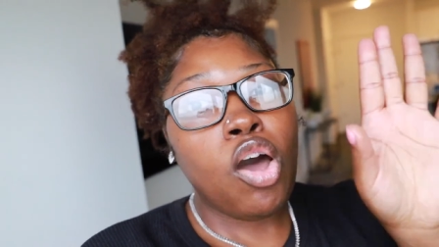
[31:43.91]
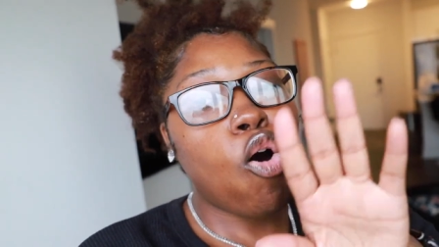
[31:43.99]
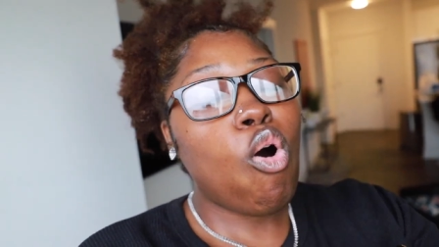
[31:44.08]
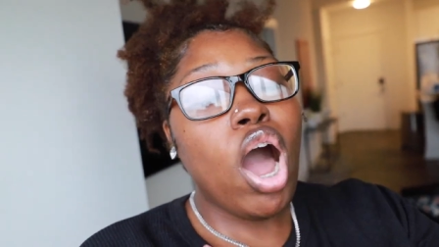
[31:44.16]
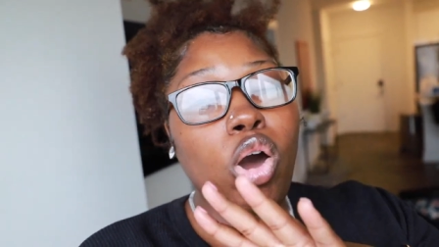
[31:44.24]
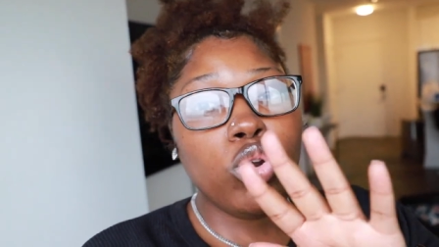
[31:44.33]

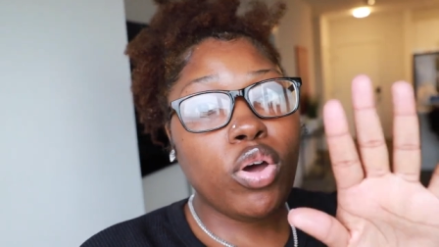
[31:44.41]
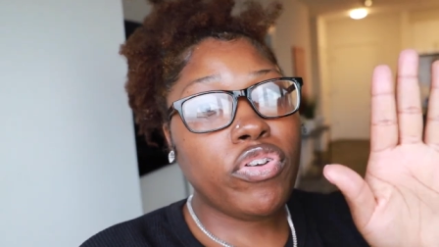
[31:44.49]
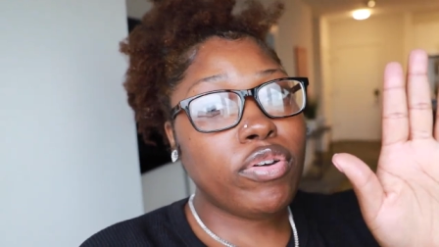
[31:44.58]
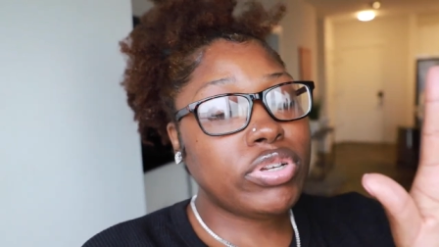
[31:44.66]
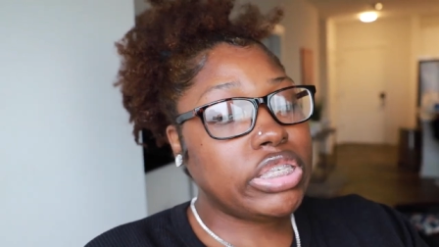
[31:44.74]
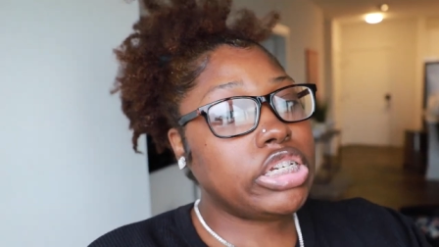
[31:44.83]
Or I don't know if
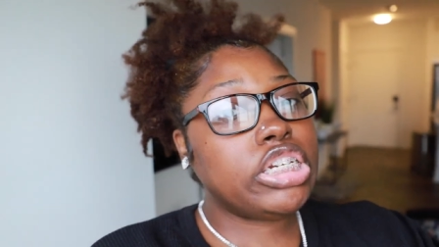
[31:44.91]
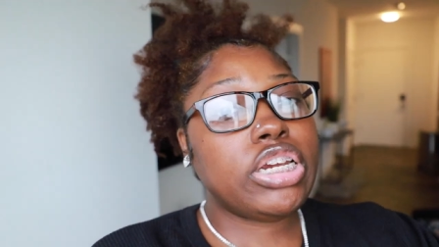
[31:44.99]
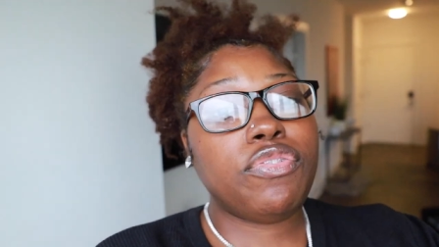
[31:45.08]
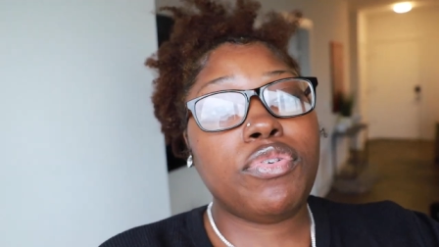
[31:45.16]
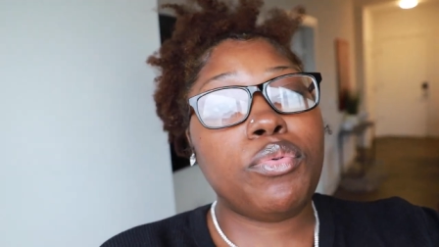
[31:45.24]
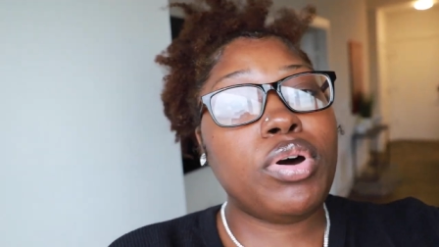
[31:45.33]
it was the
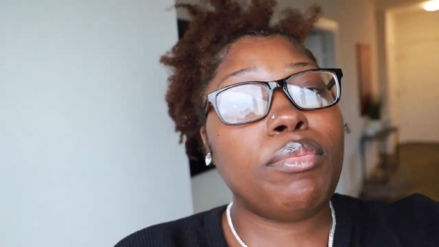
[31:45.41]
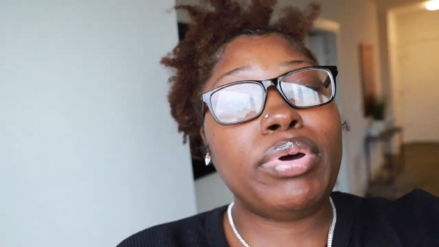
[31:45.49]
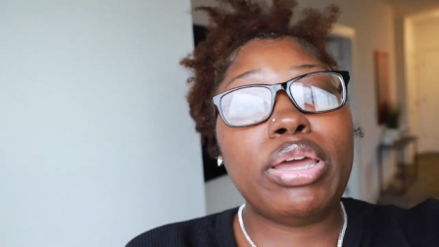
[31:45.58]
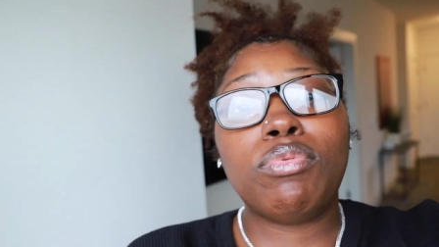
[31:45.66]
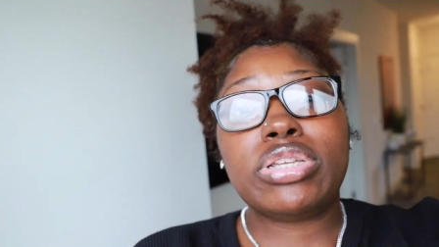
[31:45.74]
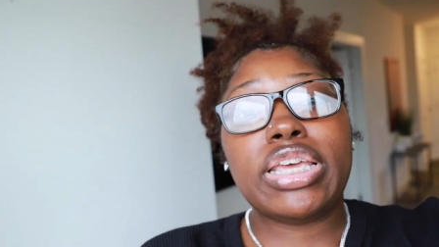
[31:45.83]
chef or what,
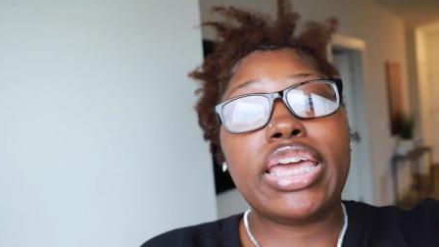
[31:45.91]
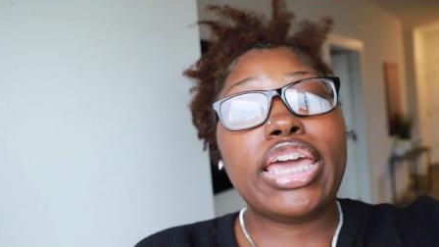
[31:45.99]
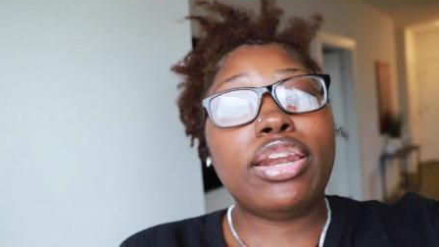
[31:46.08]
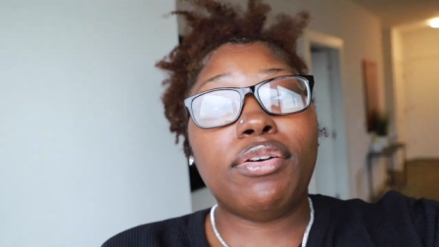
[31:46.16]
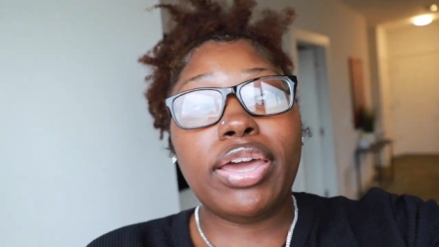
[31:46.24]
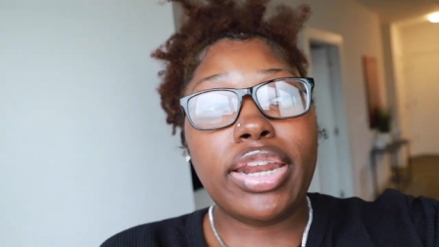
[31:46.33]
but it wasn't
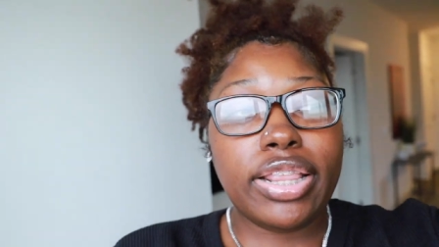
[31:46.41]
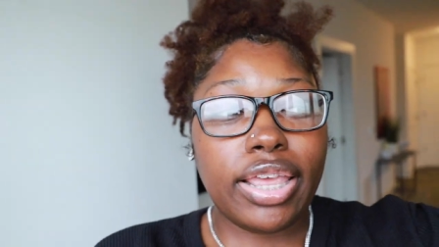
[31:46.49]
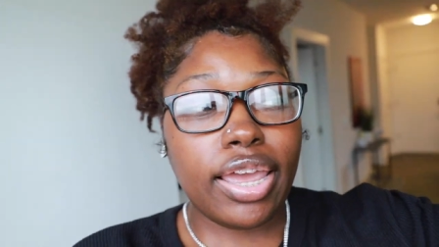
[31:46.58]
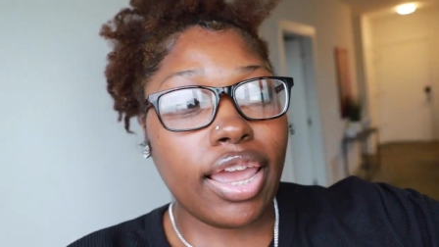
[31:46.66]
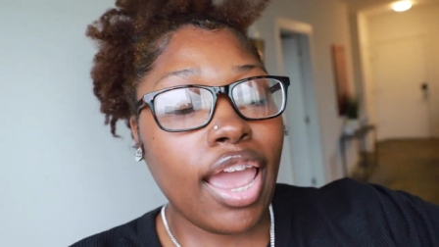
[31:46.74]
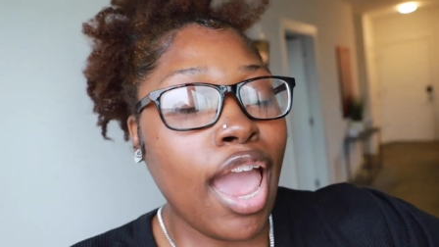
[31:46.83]
hitting on
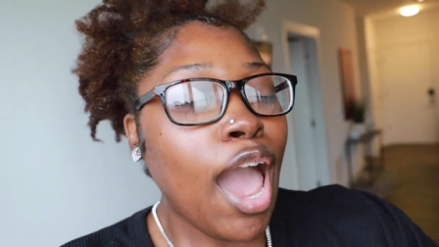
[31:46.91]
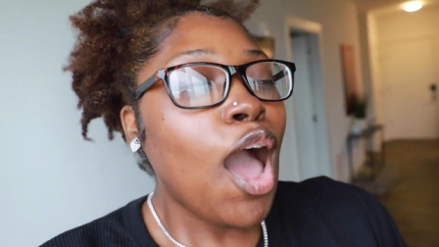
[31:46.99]
anything.